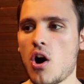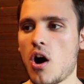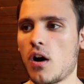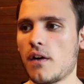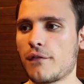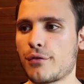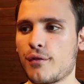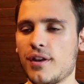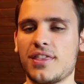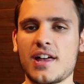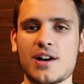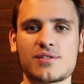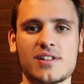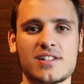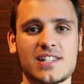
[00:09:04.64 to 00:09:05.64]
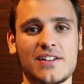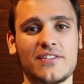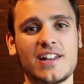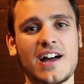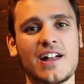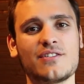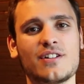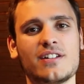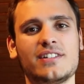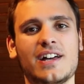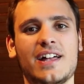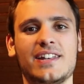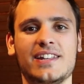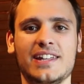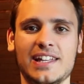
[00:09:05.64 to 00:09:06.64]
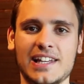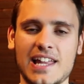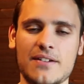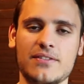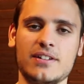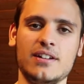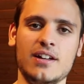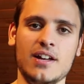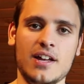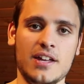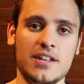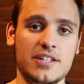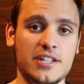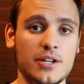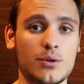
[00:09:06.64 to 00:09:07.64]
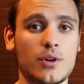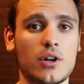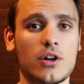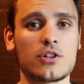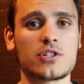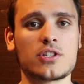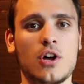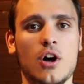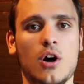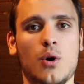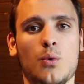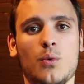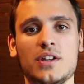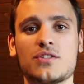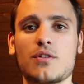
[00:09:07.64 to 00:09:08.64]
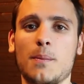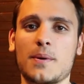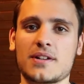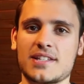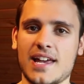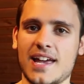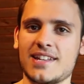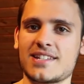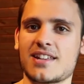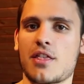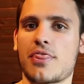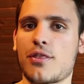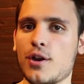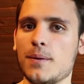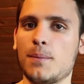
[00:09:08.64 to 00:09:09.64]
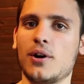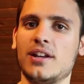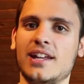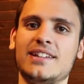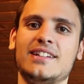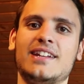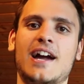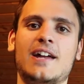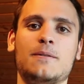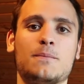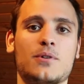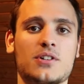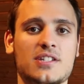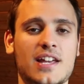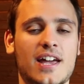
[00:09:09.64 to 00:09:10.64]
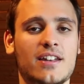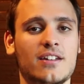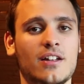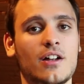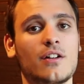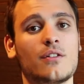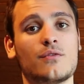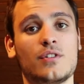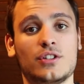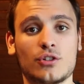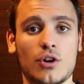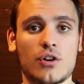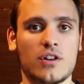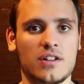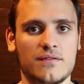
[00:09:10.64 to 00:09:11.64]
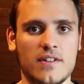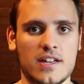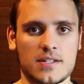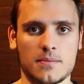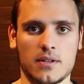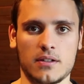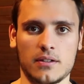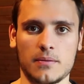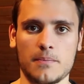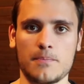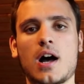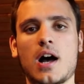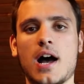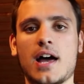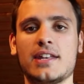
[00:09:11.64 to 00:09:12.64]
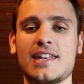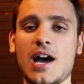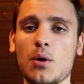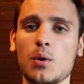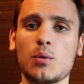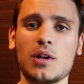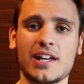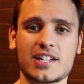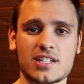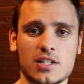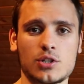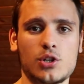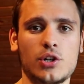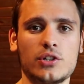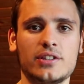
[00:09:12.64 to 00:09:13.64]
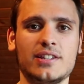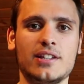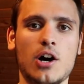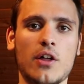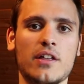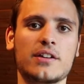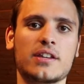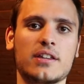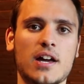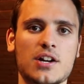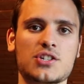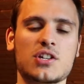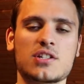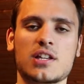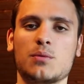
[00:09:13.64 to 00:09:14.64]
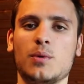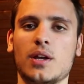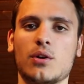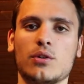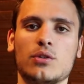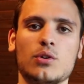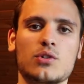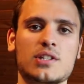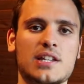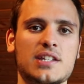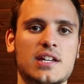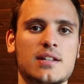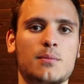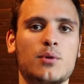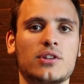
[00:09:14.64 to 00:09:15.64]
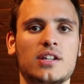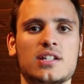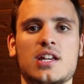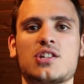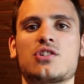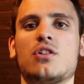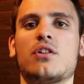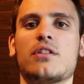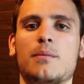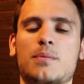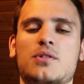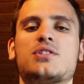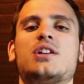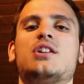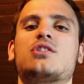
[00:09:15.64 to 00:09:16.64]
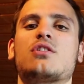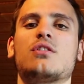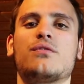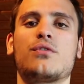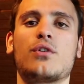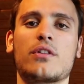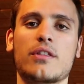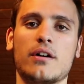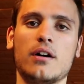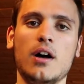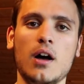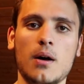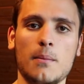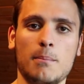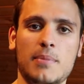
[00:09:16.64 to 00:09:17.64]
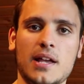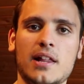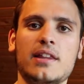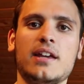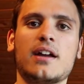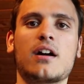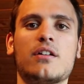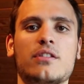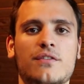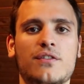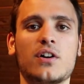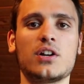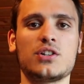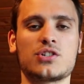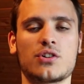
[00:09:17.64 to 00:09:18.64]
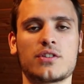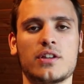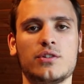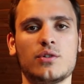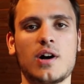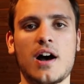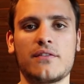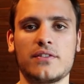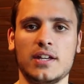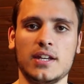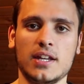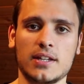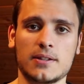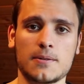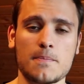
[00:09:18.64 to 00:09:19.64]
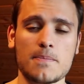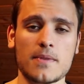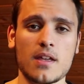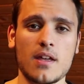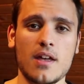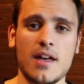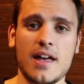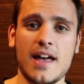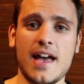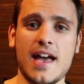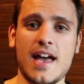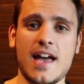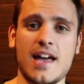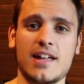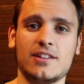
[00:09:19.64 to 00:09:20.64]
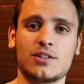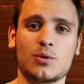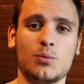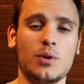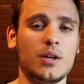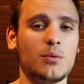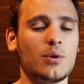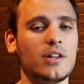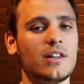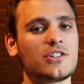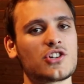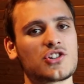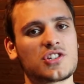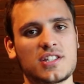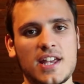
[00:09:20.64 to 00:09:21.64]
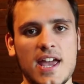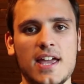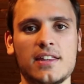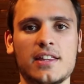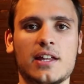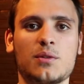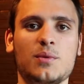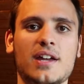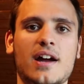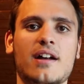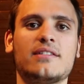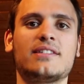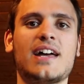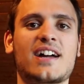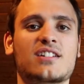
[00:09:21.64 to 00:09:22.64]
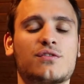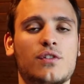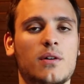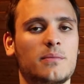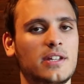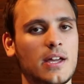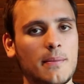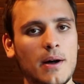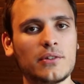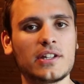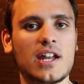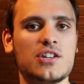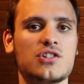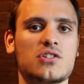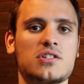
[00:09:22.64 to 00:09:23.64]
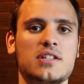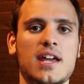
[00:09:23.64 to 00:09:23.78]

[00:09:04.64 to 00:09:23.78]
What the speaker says: of 3,711 euros, which represents a 3.89% return on investment. And now we will exclude other deductions that we could do, such as amortization or depreciation for the building and the furniture that you have in it. And we will just say that we are taxed from the amount that I just